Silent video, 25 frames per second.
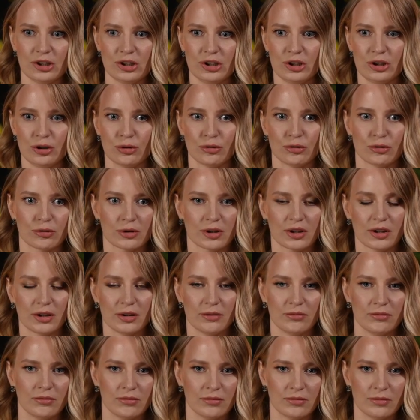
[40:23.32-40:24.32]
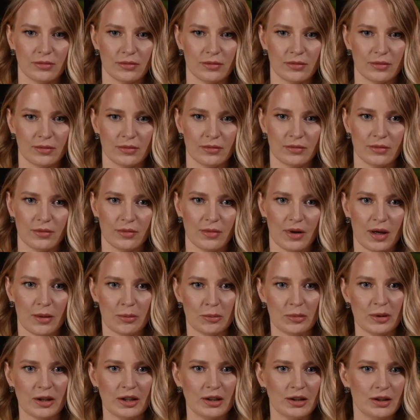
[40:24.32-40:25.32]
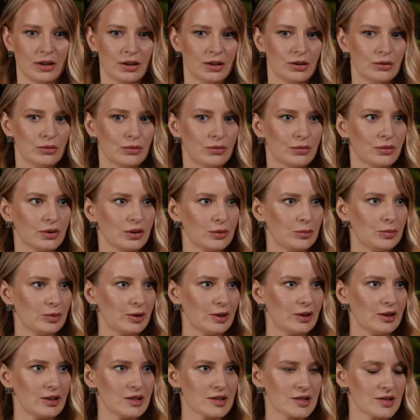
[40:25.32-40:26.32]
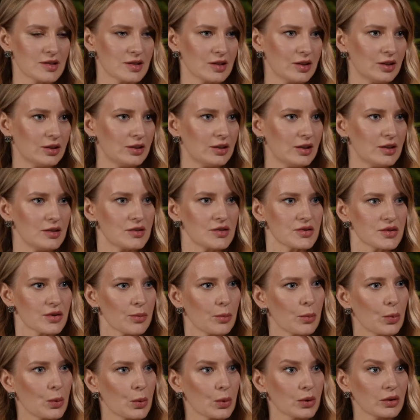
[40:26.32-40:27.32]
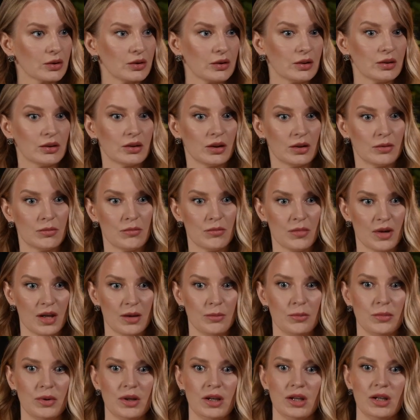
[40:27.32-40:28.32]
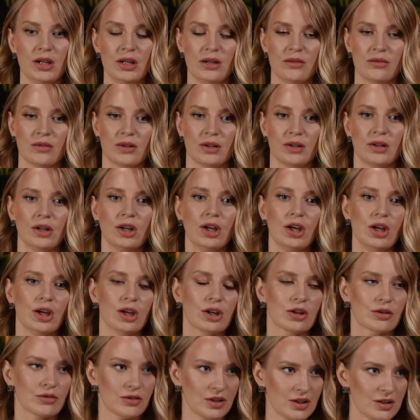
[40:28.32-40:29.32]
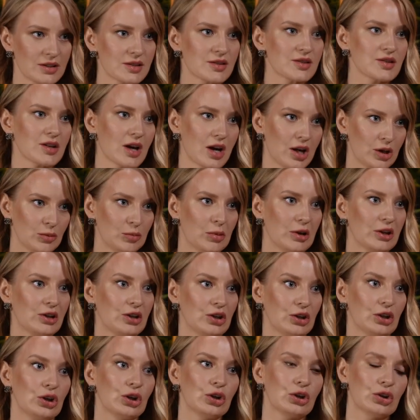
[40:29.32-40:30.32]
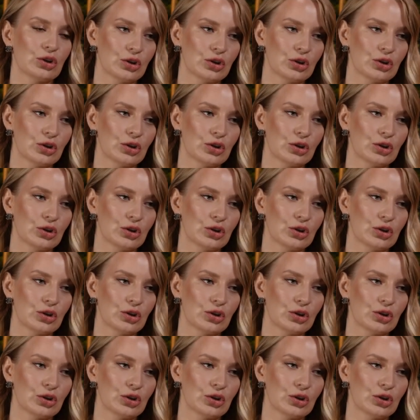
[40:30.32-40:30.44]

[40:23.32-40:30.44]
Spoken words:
your opinion will be listened and supported and maybe even criticized, but in